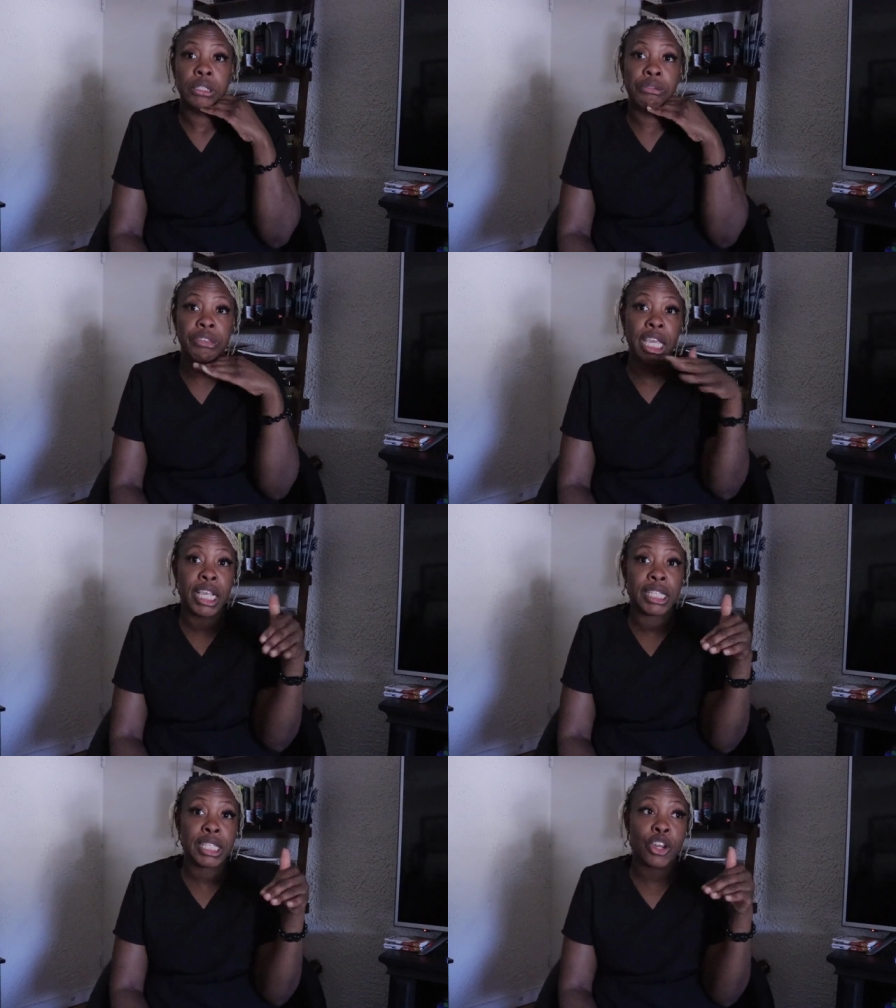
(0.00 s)

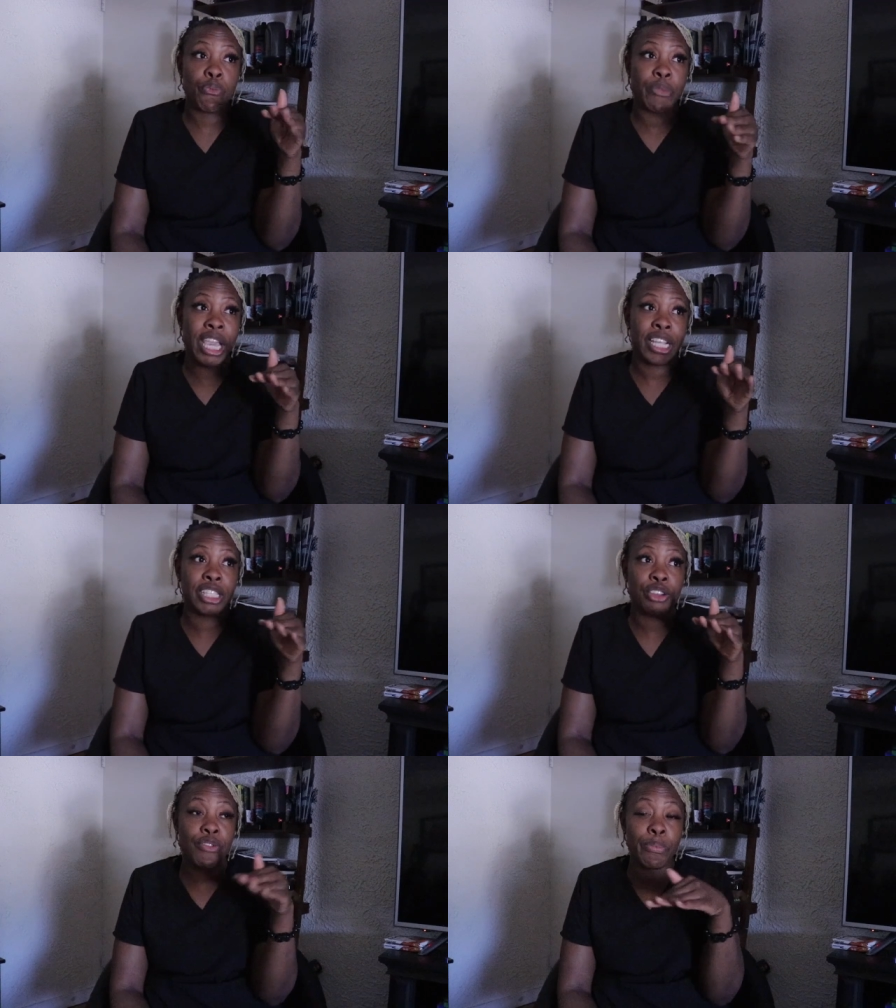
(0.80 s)
things that are made
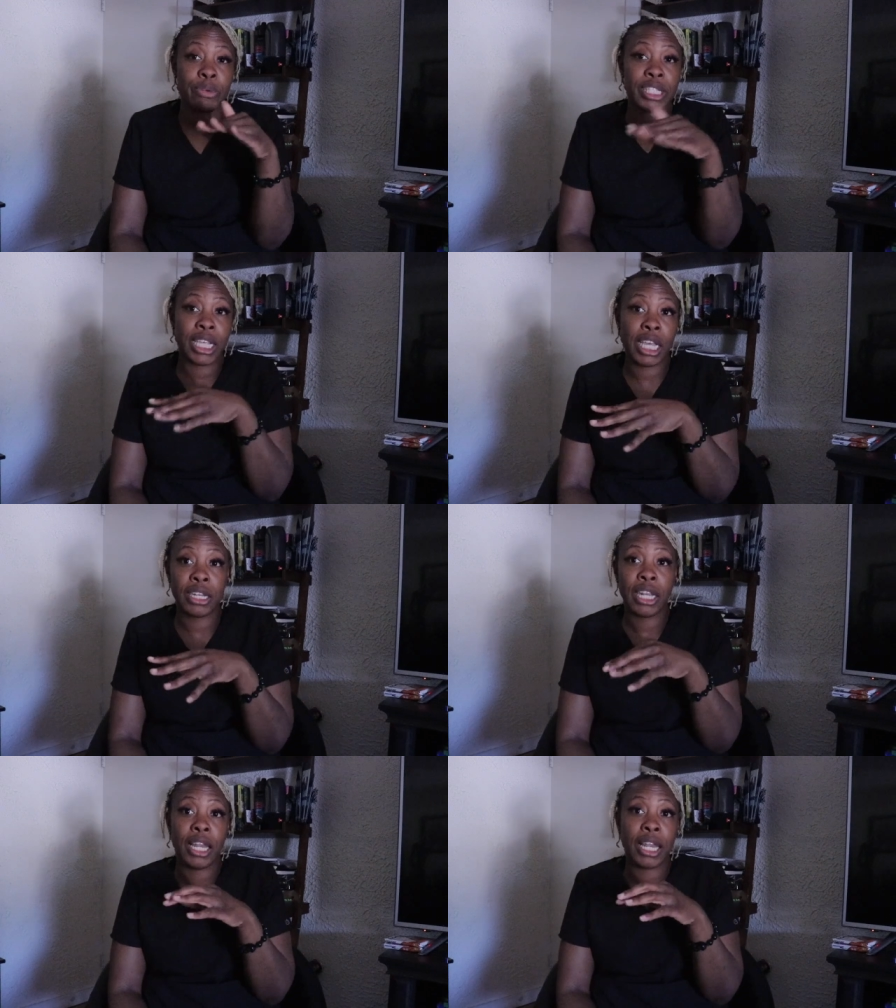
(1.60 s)
to
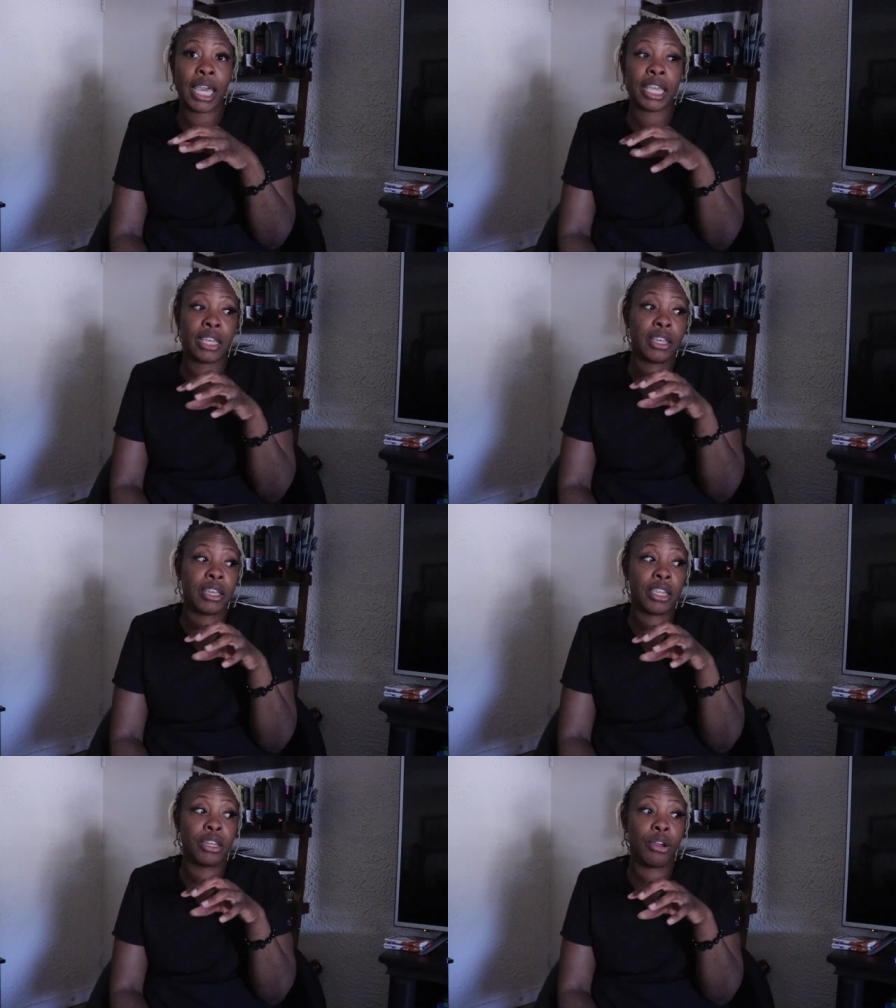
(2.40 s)
represent like,
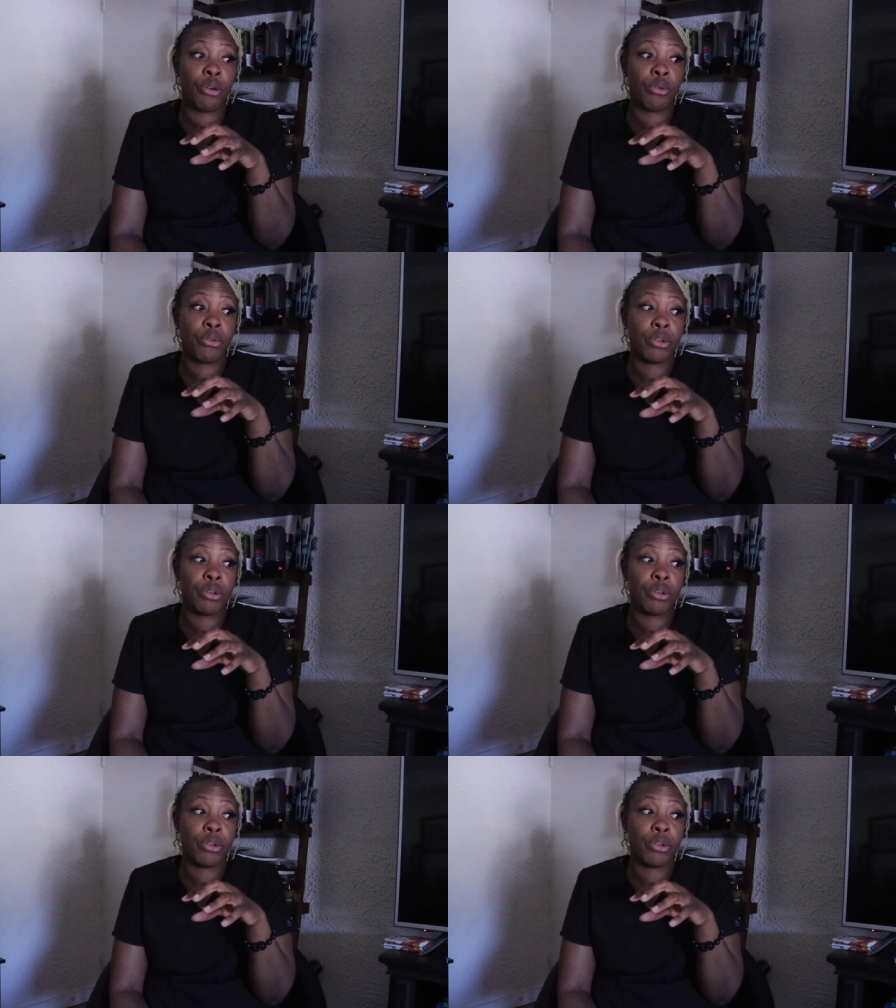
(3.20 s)
you know,